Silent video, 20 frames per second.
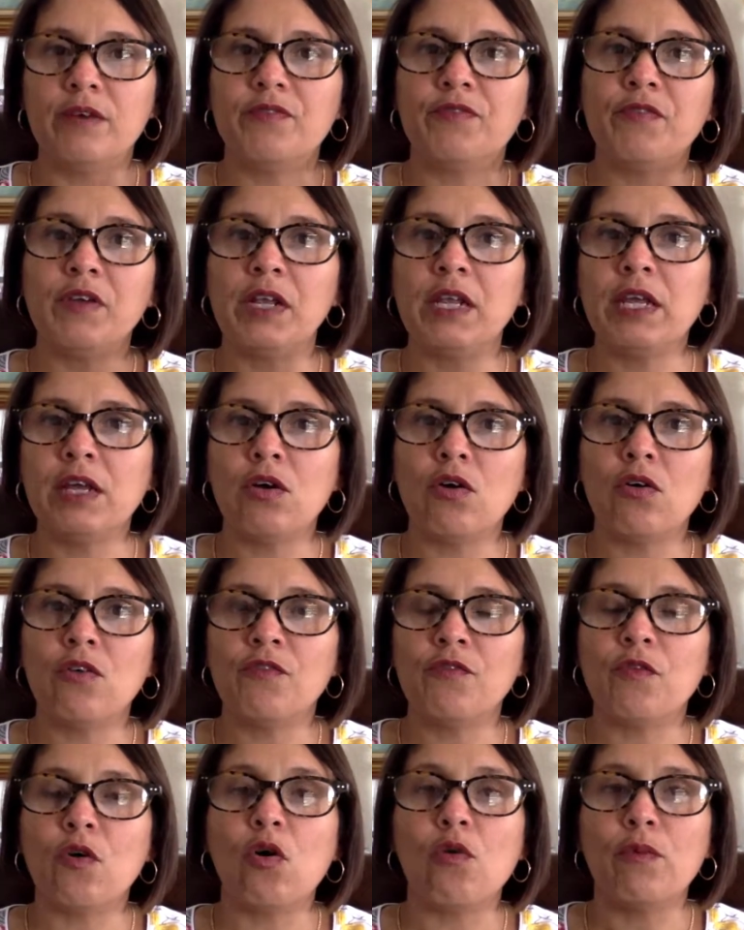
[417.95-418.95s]
feeling
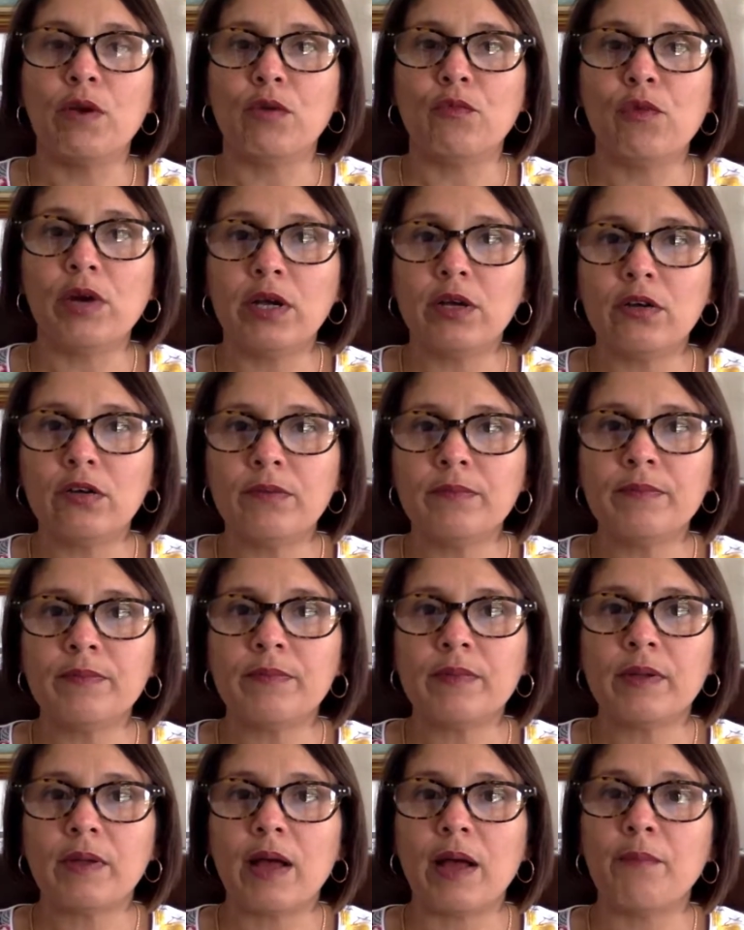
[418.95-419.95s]
of overwhelmed
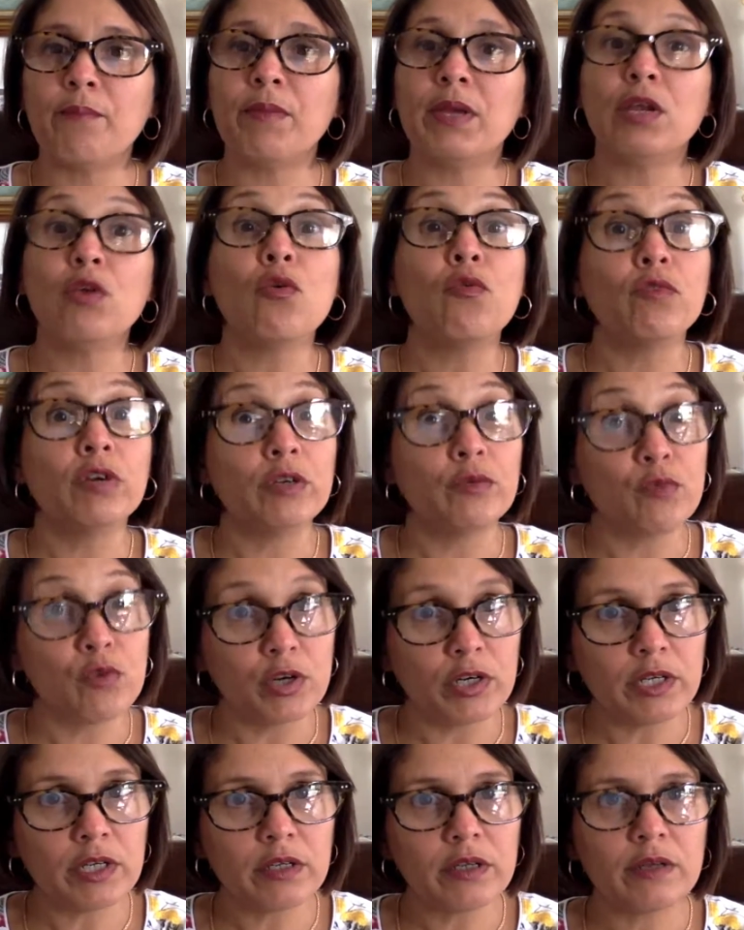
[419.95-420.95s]
and being
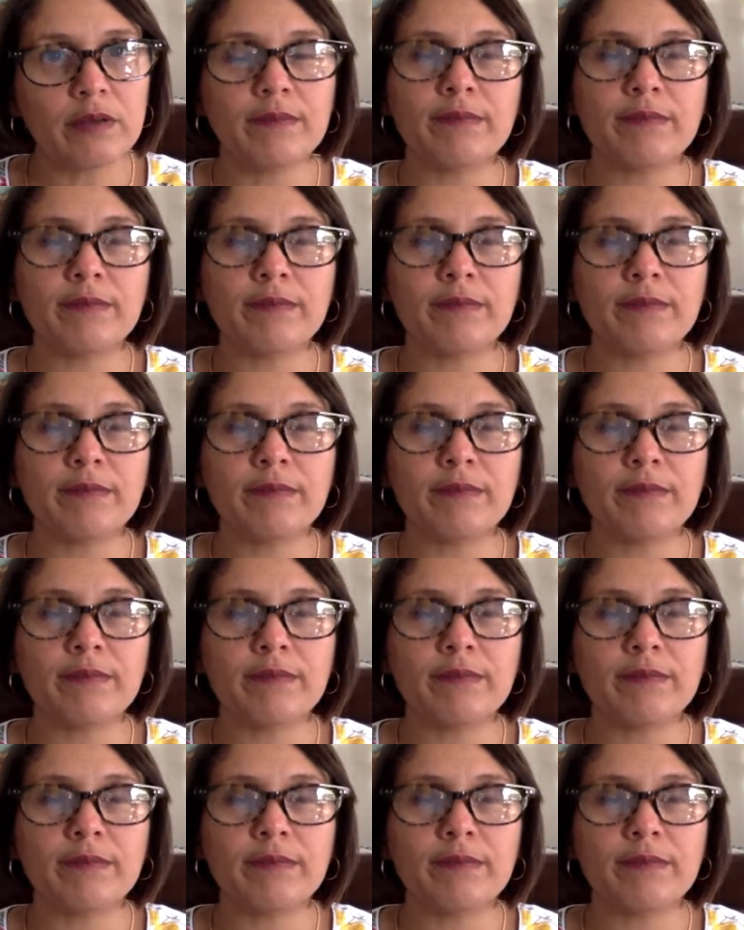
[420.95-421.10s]
overworked,